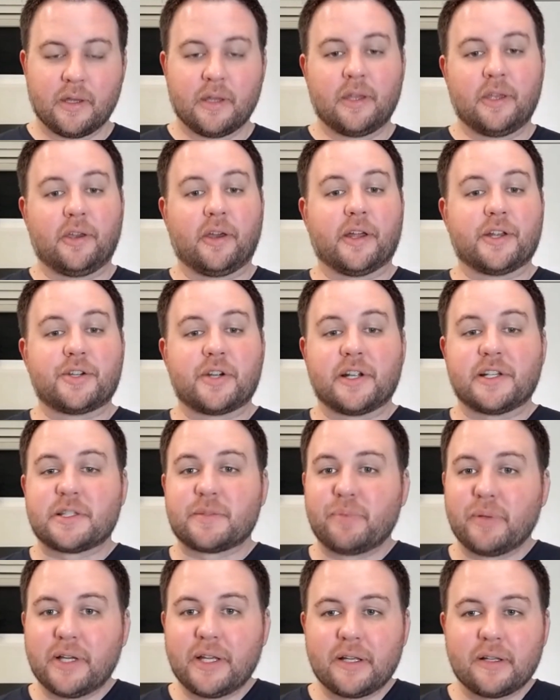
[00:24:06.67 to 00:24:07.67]
You got to try to
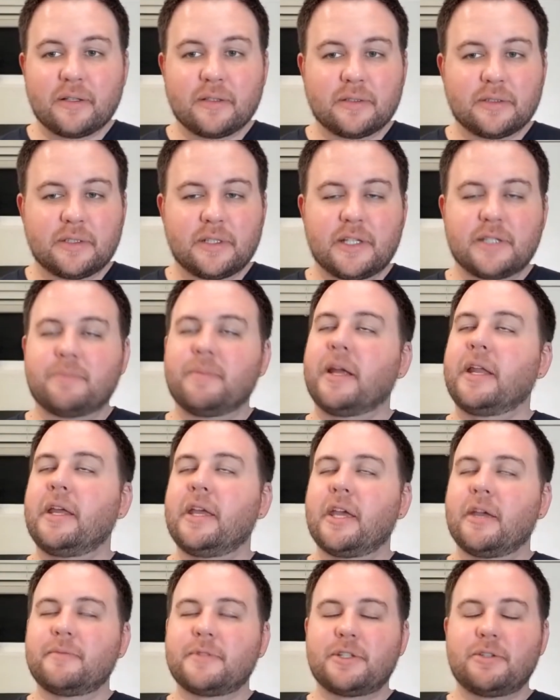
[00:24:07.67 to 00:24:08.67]
split as many
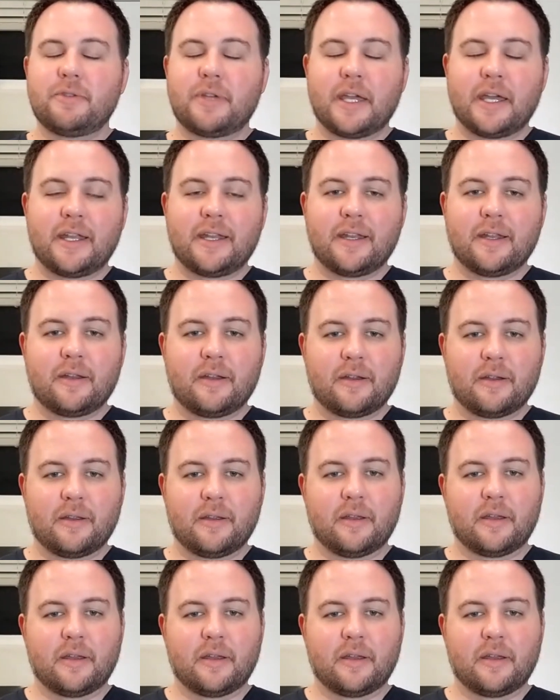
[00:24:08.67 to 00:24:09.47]
games as you can